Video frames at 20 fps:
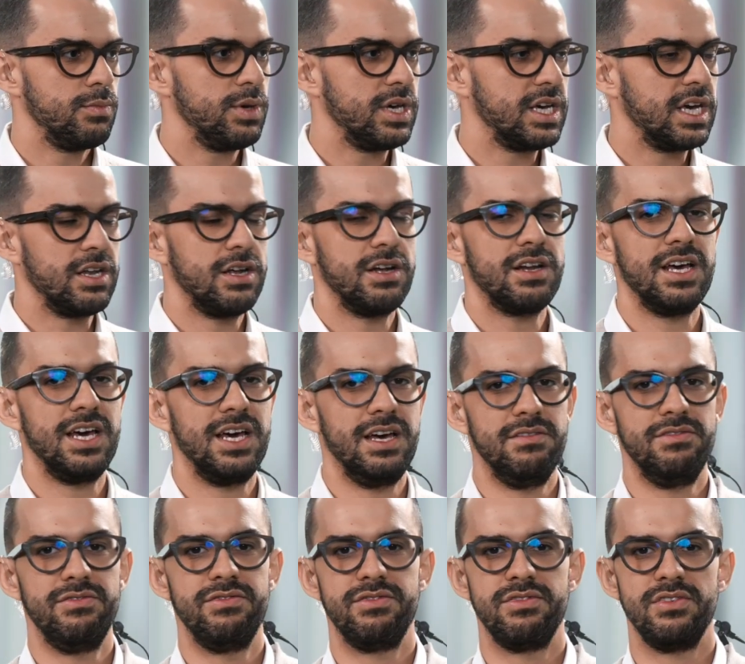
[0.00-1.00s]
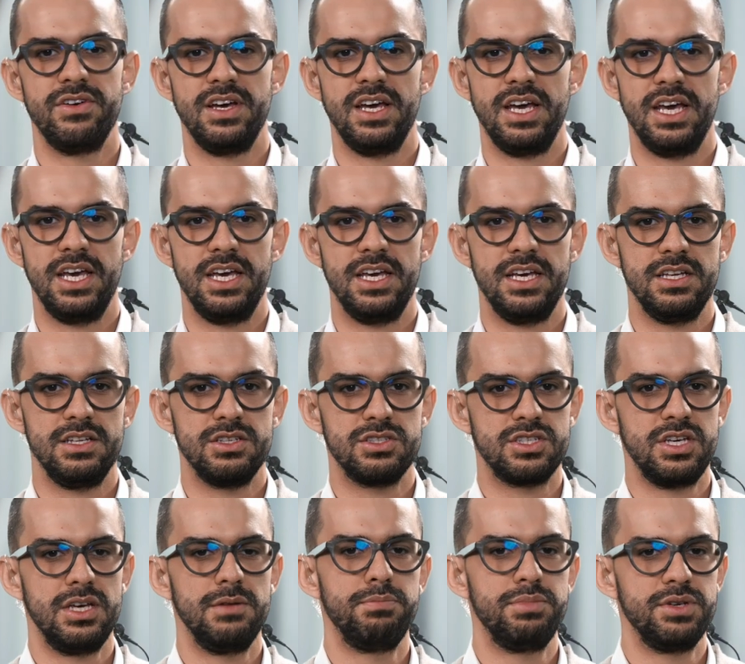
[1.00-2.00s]
we cannot have a
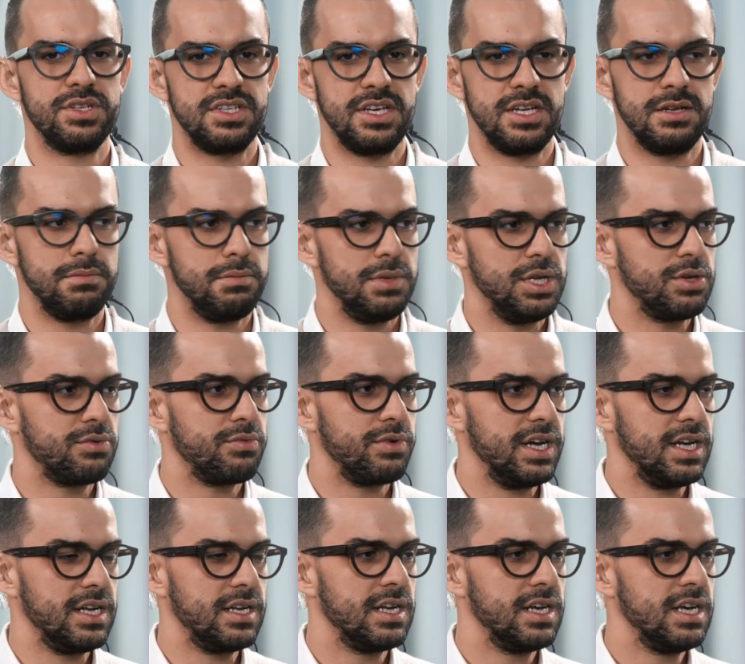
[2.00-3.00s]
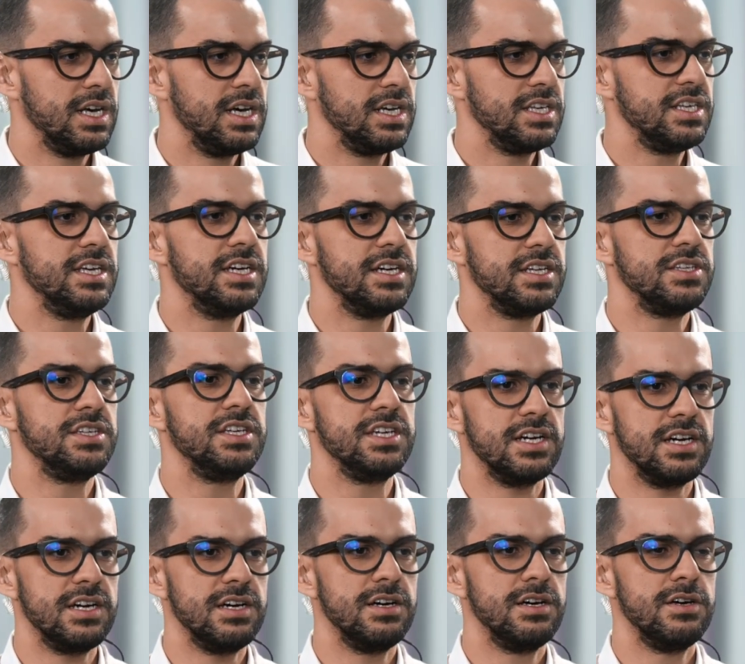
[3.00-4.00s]
10% mint rate year on
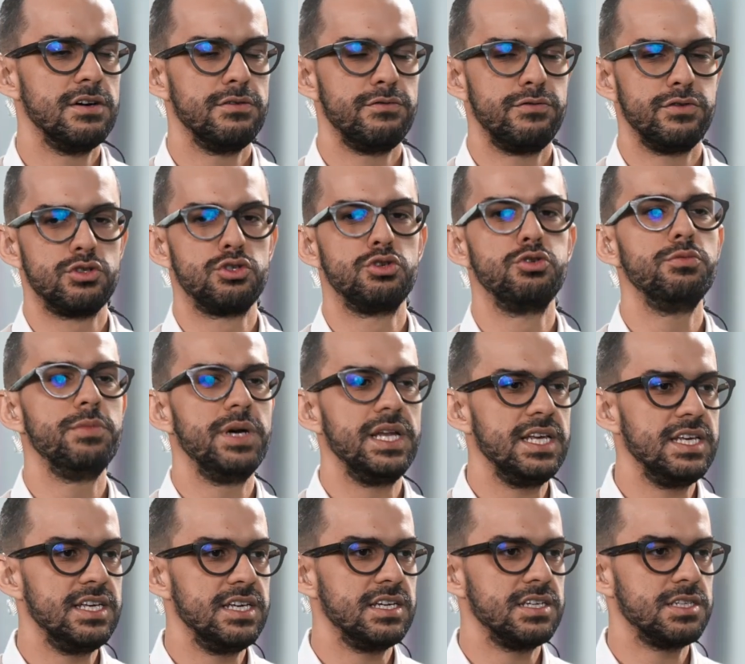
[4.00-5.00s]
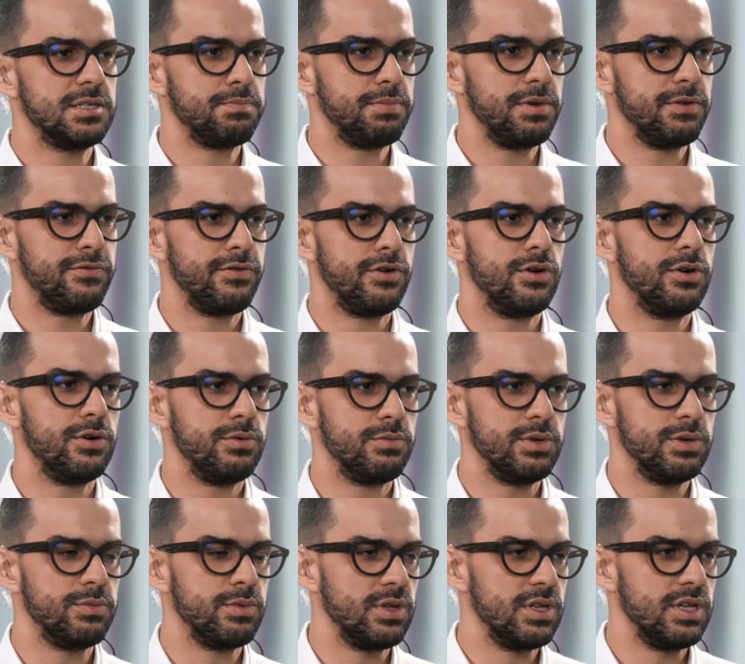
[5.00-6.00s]
year for too many years before
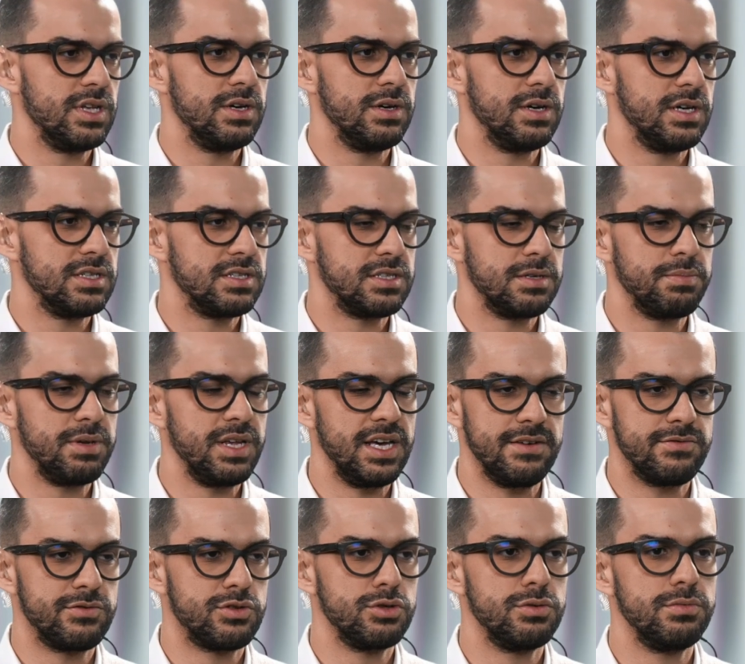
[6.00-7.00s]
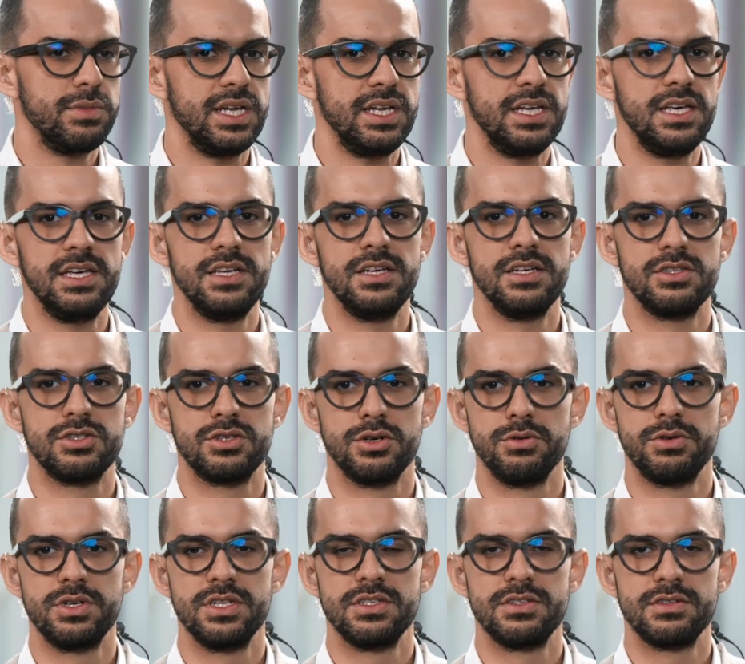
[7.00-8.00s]
we will simply have too many
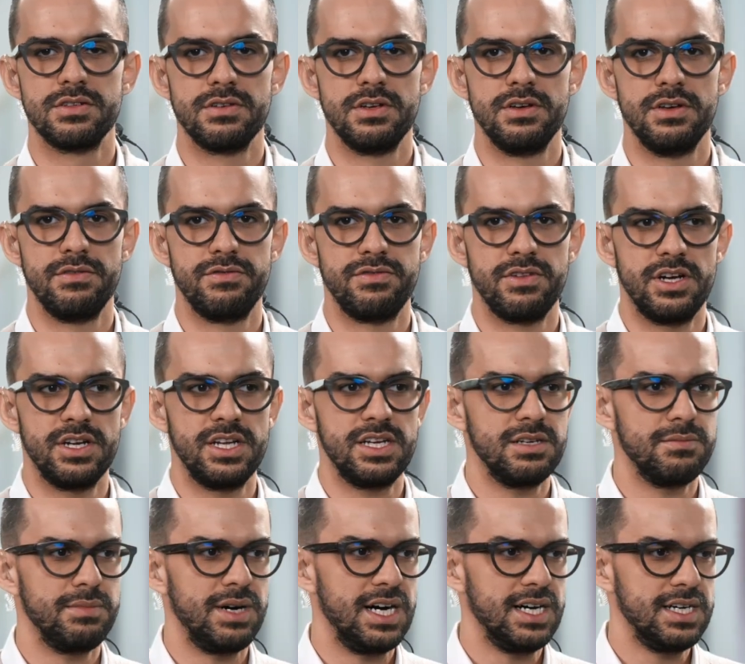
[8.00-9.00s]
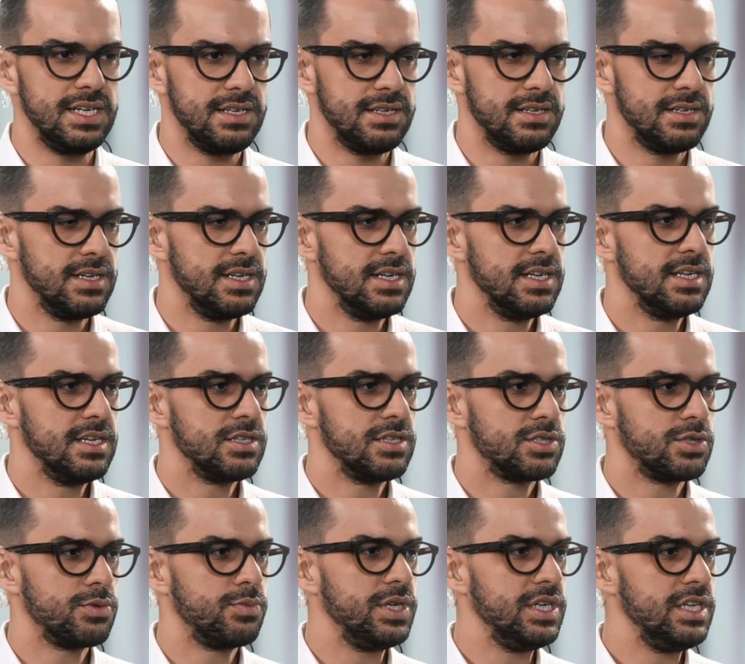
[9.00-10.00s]
tokens flooding the market.
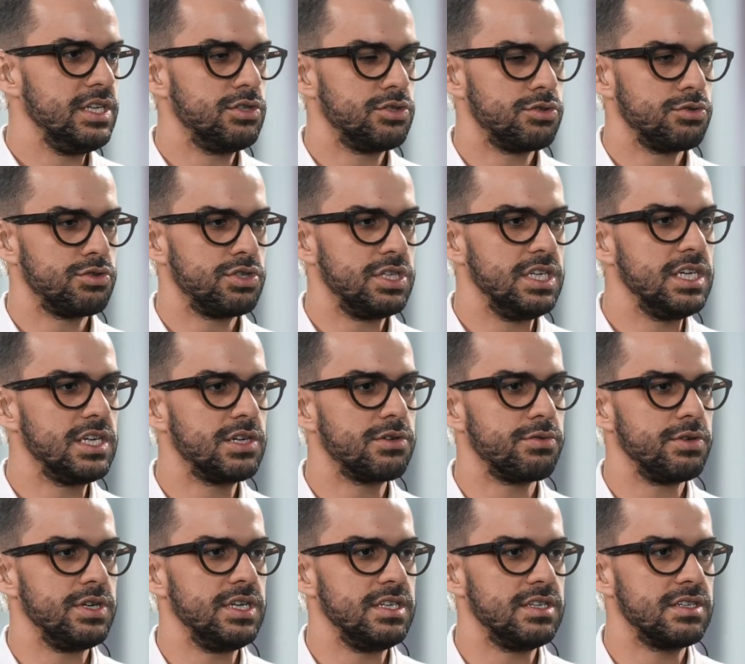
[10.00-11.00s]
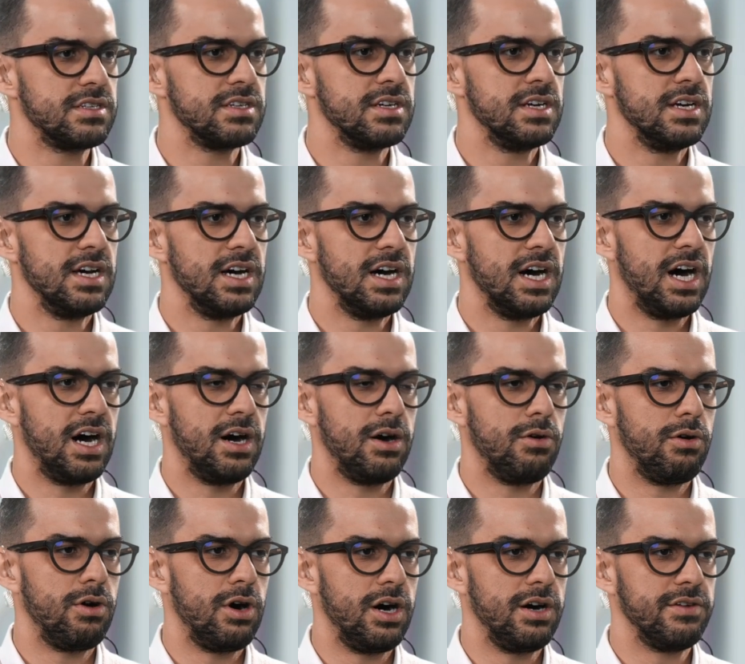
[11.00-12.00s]
So we need to decrease
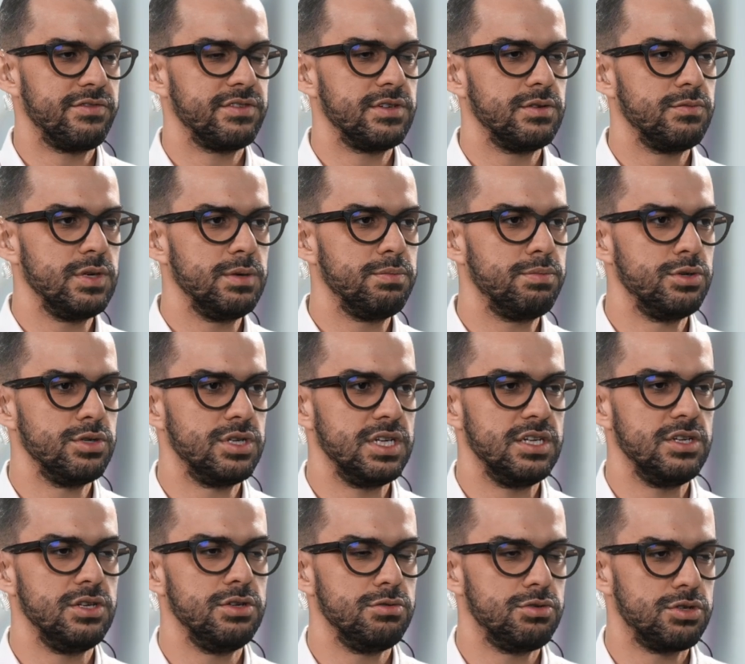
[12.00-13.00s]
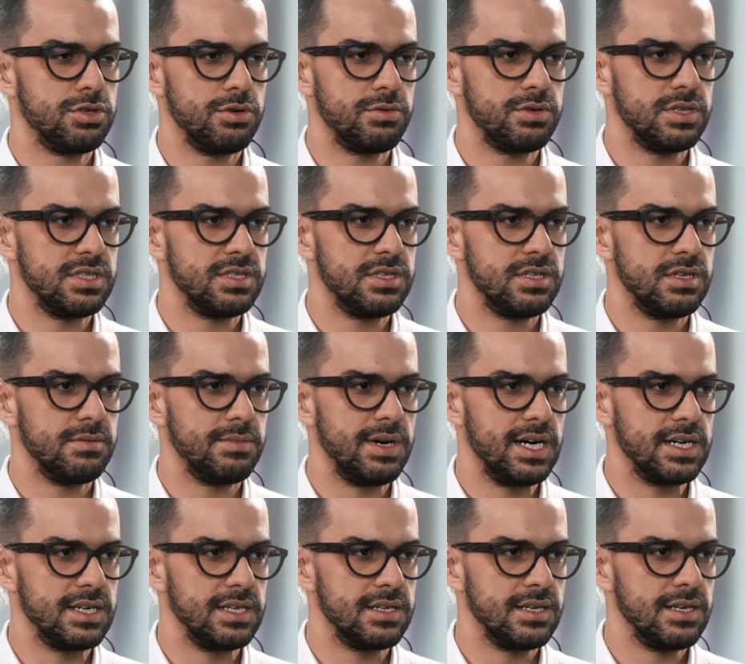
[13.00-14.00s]
how often we put in new tokens in the
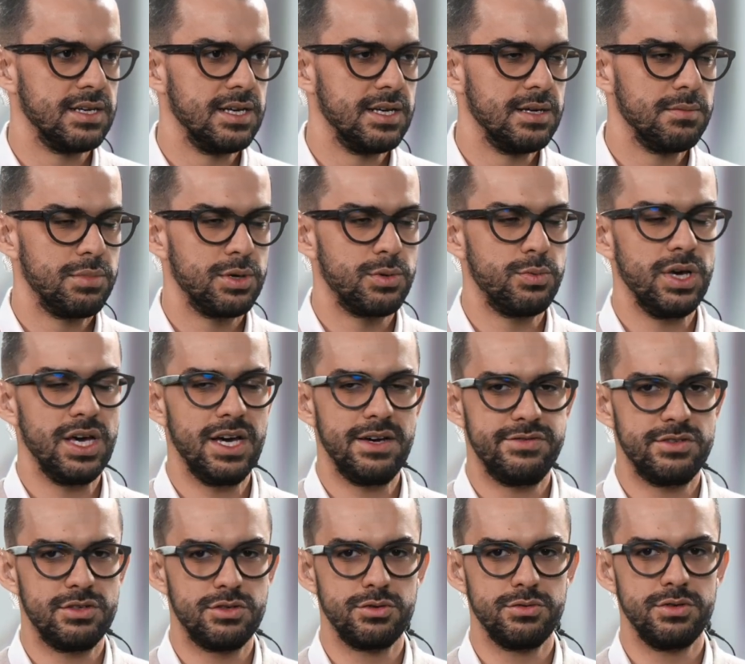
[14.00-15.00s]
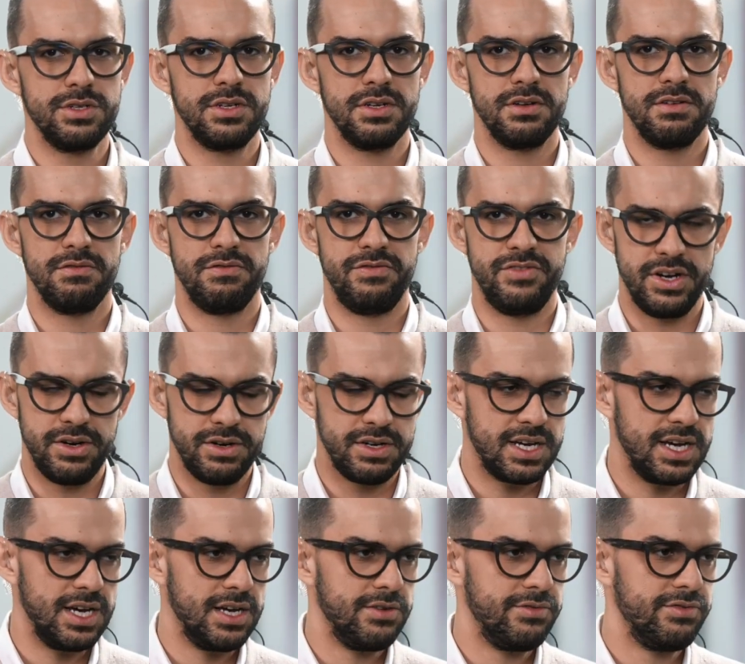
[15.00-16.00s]
market. But we have to do it very
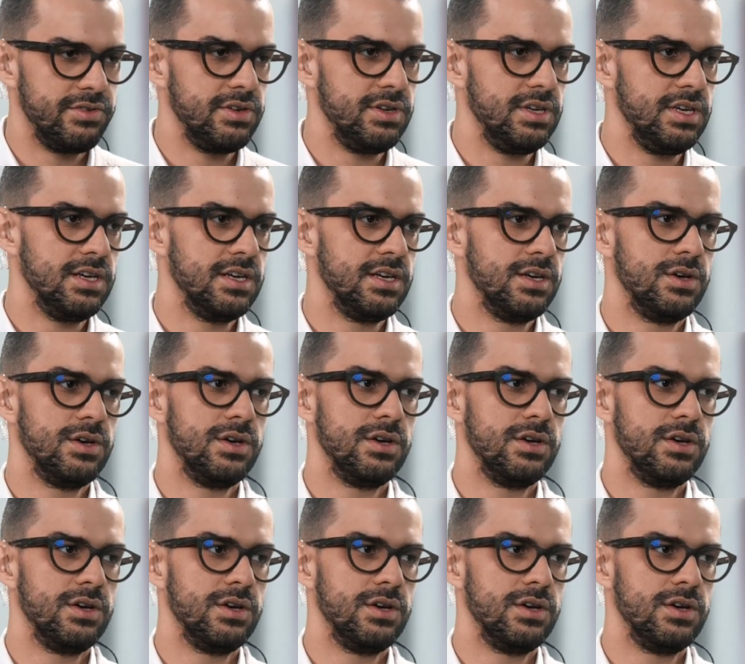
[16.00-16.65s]
carefully,